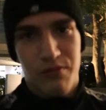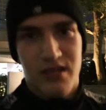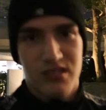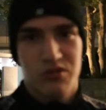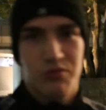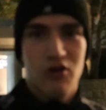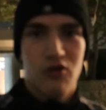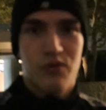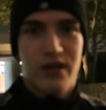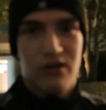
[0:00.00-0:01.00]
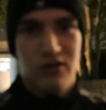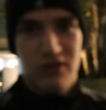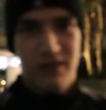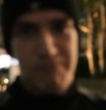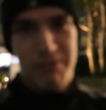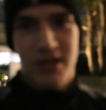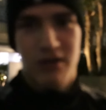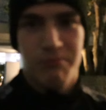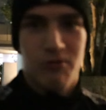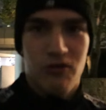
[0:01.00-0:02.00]
because tomorrow we are gonna pick
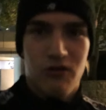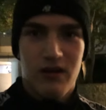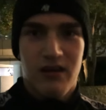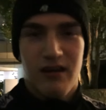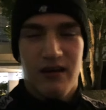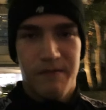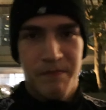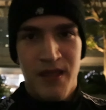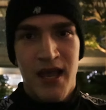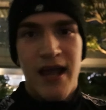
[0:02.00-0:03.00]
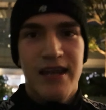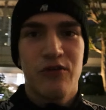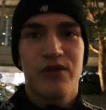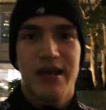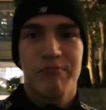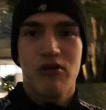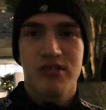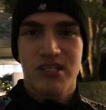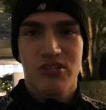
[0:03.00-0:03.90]
up our um, new kickboxing